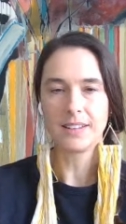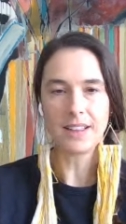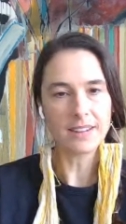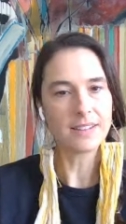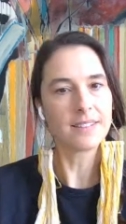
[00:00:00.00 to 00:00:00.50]

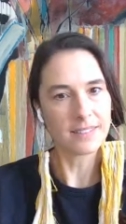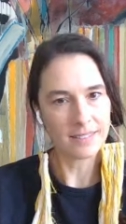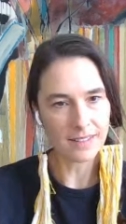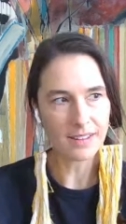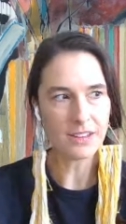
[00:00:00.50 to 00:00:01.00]
Like,
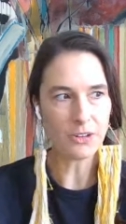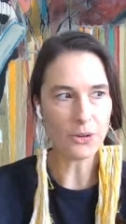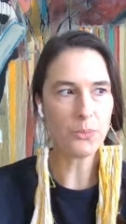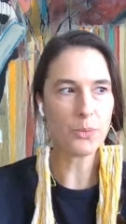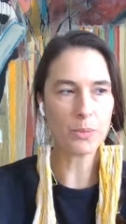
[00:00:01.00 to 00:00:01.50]
you mm.
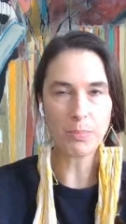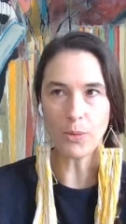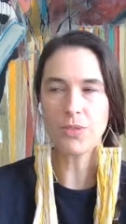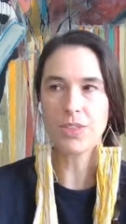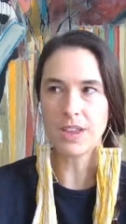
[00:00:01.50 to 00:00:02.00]
know, we're
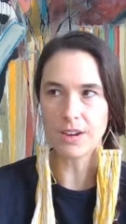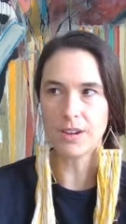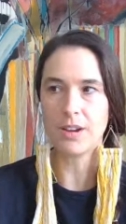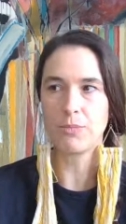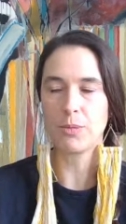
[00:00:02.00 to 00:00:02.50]
both here
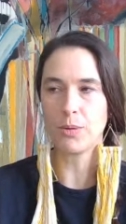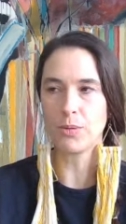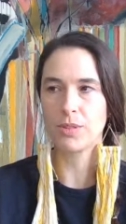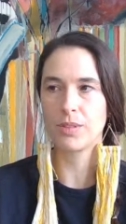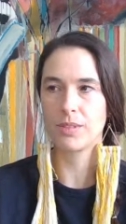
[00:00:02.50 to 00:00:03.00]
and we're
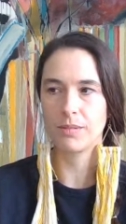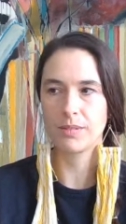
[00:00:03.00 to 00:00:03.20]
both